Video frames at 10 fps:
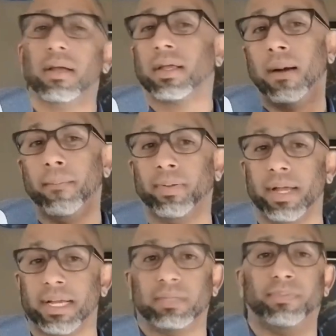
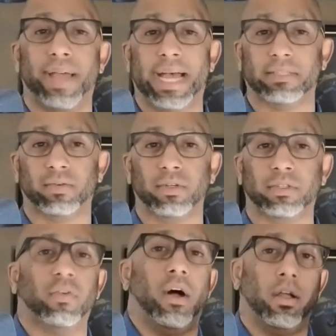complex passwords
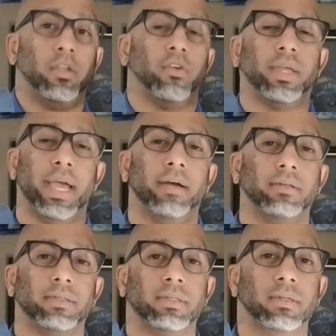for all your
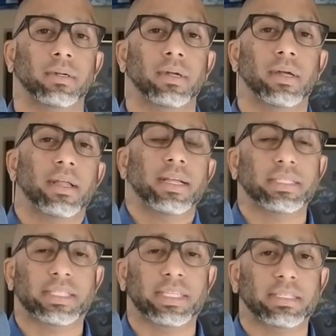accounts.
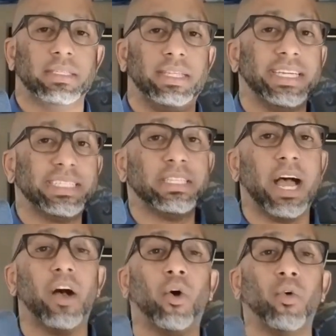This
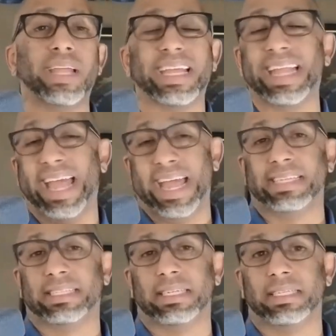not only
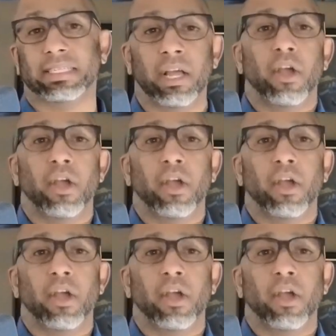enhances